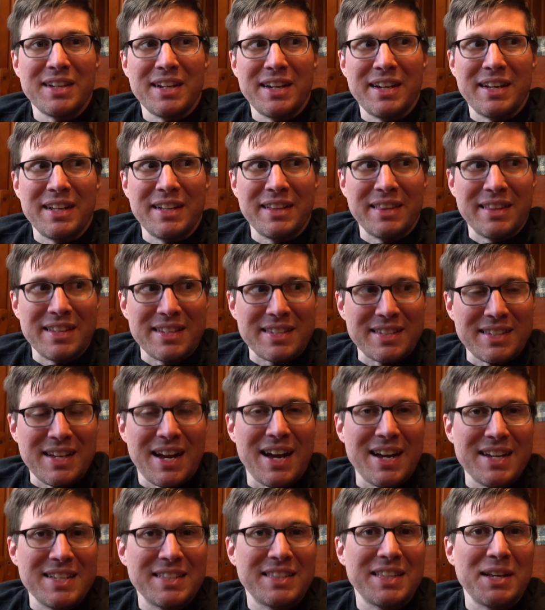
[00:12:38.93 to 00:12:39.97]
in the
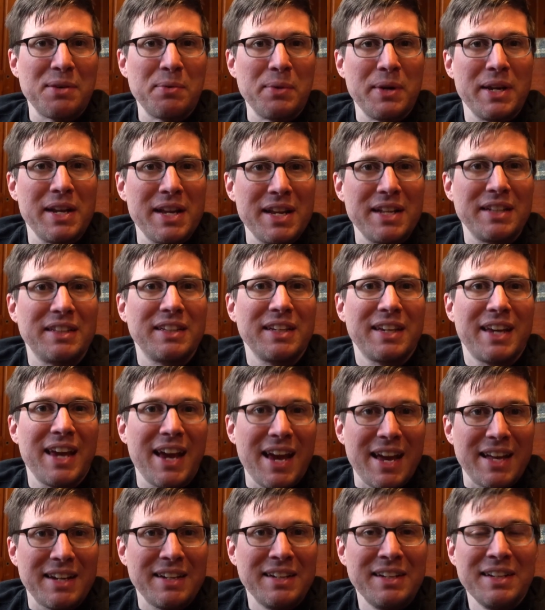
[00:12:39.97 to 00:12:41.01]
size that we need to
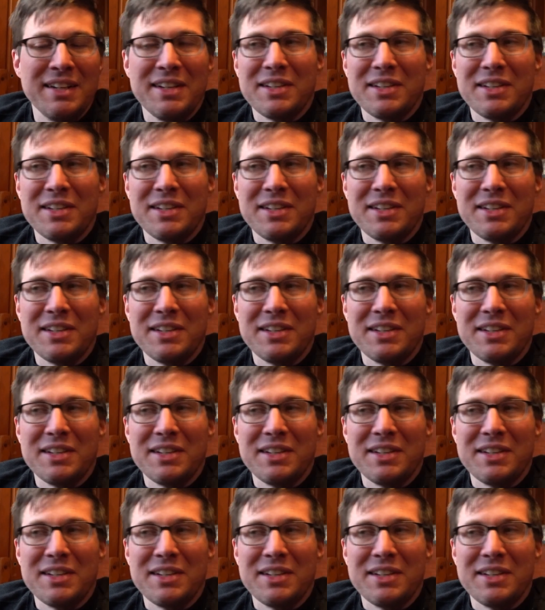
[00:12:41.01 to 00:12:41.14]
get.